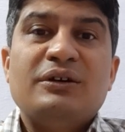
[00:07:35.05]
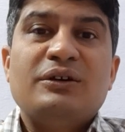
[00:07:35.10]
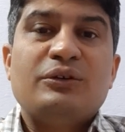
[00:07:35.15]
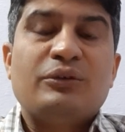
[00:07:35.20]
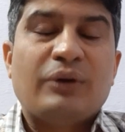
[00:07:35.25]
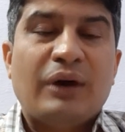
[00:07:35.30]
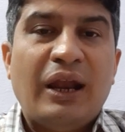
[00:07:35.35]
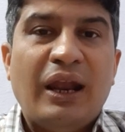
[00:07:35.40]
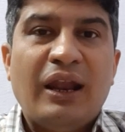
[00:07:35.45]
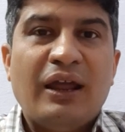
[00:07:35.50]

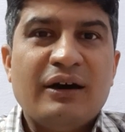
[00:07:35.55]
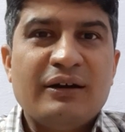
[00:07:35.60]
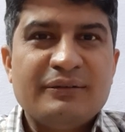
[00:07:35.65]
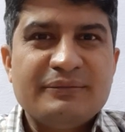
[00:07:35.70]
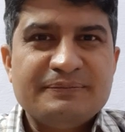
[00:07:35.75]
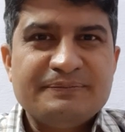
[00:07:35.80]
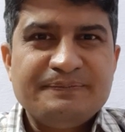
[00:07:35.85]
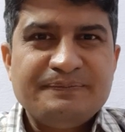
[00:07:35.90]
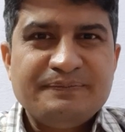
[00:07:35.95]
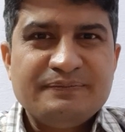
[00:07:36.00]
12,
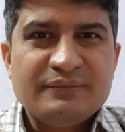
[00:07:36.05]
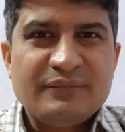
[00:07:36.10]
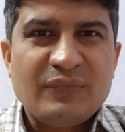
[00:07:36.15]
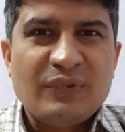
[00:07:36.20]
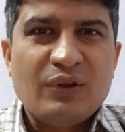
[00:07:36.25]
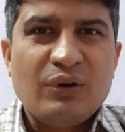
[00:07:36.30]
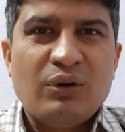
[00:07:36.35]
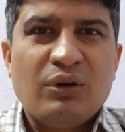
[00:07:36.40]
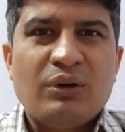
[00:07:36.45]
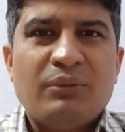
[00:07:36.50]

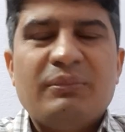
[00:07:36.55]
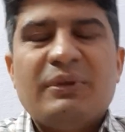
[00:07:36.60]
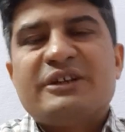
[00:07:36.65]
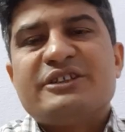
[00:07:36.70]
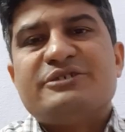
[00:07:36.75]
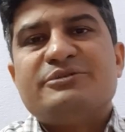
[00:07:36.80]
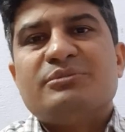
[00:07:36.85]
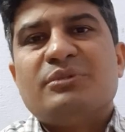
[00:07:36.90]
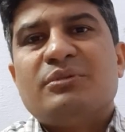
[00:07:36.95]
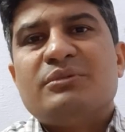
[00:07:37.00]
or
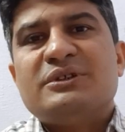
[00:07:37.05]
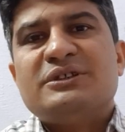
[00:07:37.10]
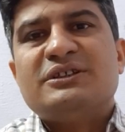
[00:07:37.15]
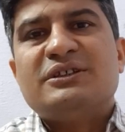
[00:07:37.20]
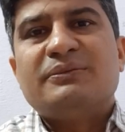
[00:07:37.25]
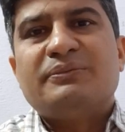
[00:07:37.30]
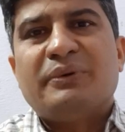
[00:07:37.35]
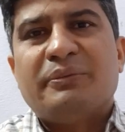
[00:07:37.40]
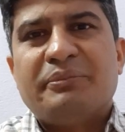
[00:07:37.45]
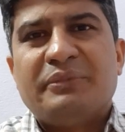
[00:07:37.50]
maximum is the
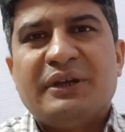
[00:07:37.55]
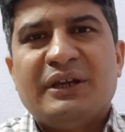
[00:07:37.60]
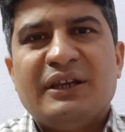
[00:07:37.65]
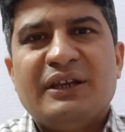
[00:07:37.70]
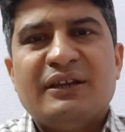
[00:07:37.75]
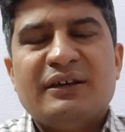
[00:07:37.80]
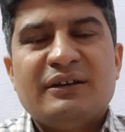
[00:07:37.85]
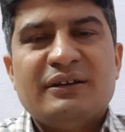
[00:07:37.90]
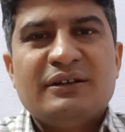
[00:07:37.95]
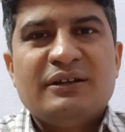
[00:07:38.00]
15.